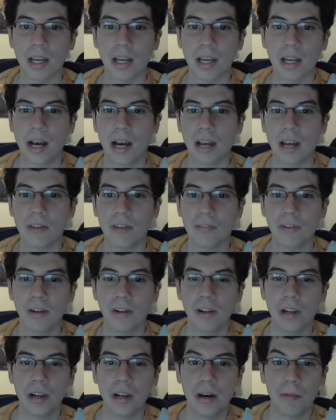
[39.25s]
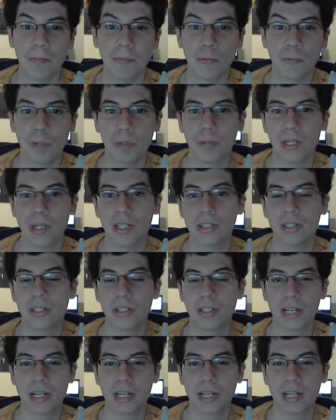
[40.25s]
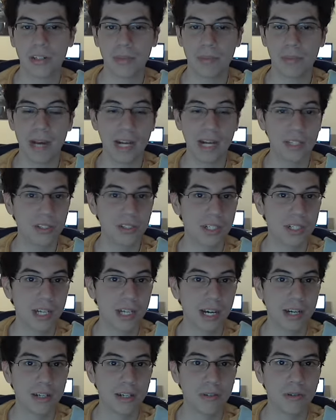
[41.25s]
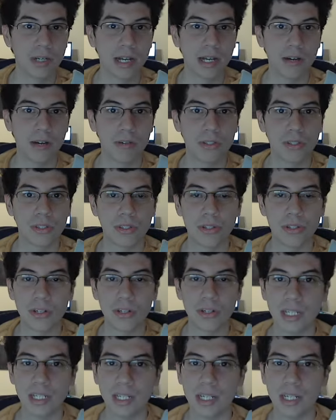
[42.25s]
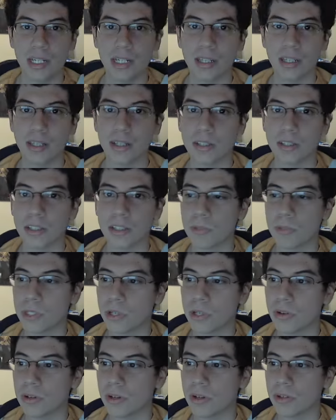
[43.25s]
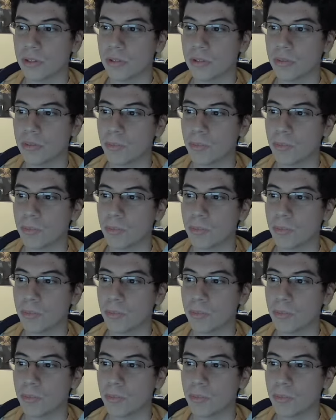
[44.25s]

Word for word: I followed up with my International Master title when I was 13 in the Subzonal